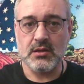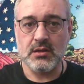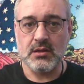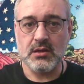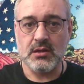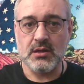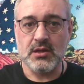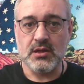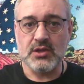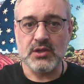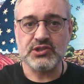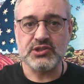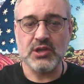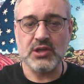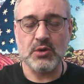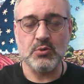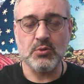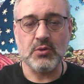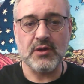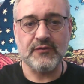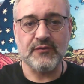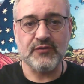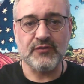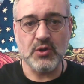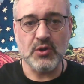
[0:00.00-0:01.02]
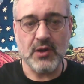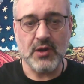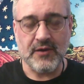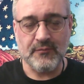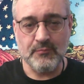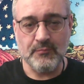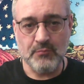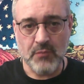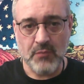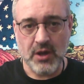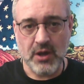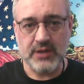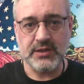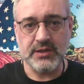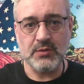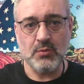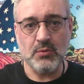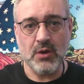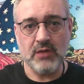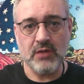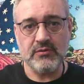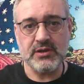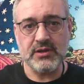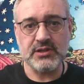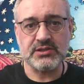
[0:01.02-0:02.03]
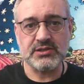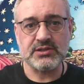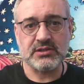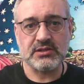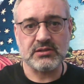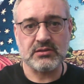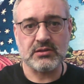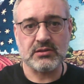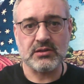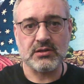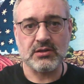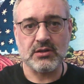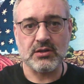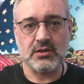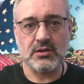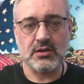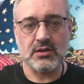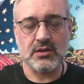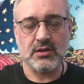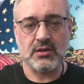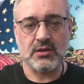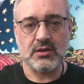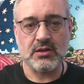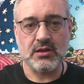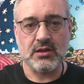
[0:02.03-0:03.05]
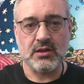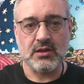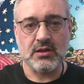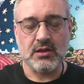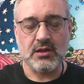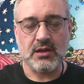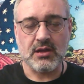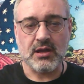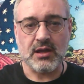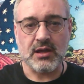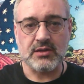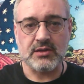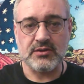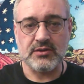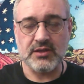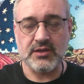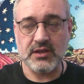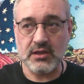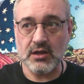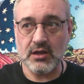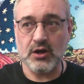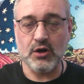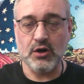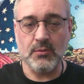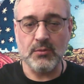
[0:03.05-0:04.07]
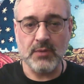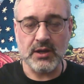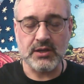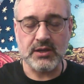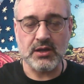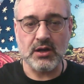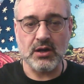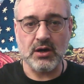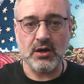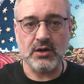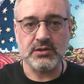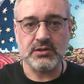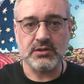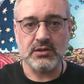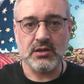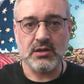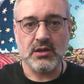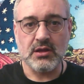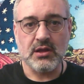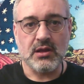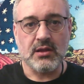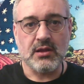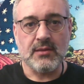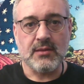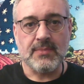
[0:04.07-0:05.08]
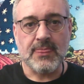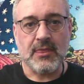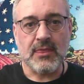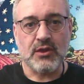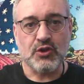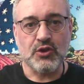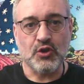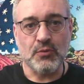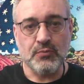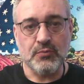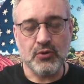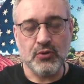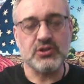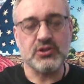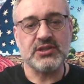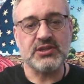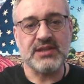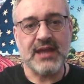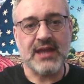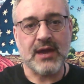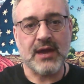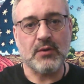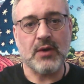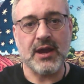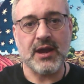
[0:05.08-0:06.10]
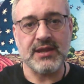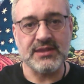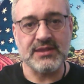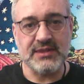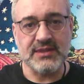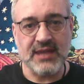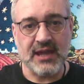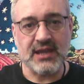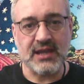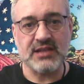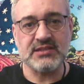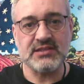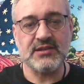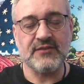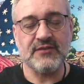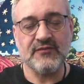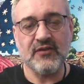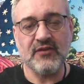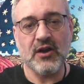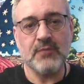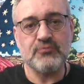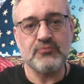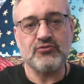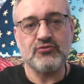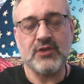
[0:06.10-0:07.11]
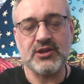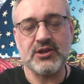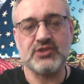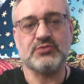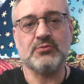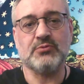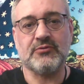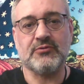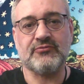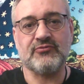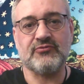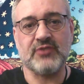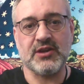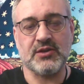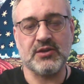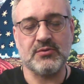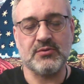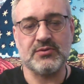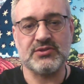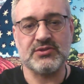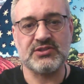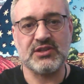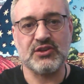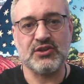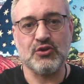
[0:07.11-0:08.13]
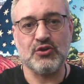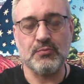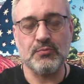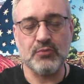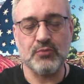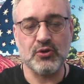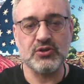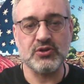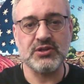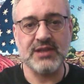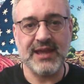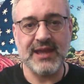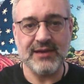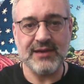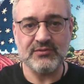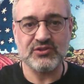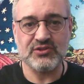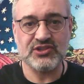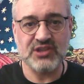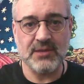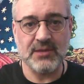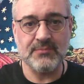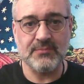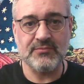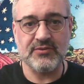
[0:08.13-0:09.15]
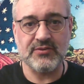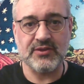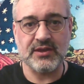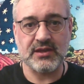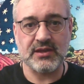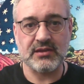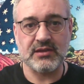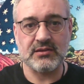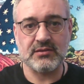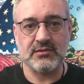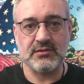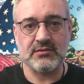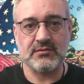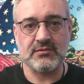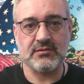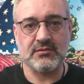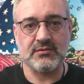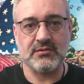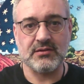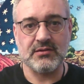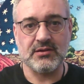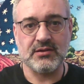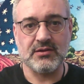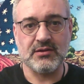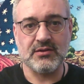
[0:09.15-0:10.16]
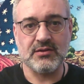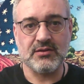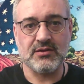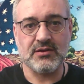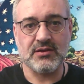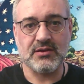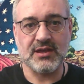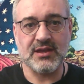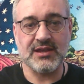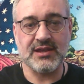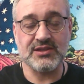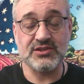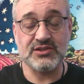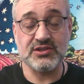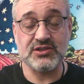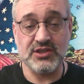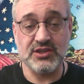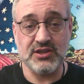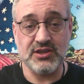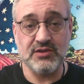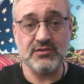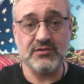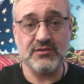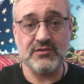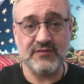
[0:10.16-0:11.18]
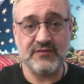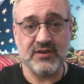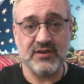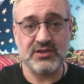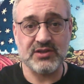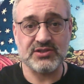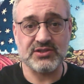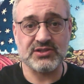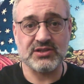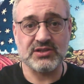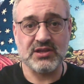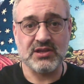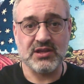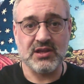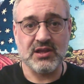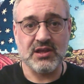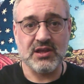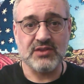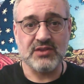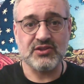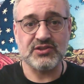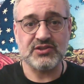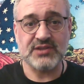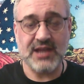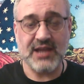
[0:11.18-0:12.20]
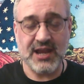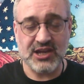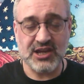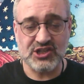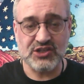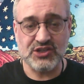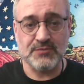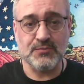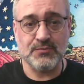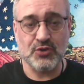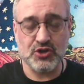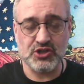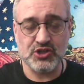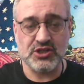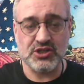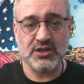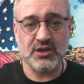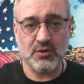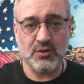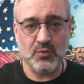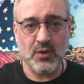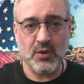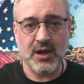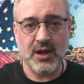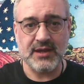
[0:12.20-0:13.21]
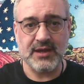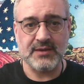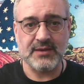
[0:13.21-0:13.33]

So if you have money worries and you think, oh my God, you're putting out a negative vibrational frequency, you're putting out something into the universe that's actually pushing it away.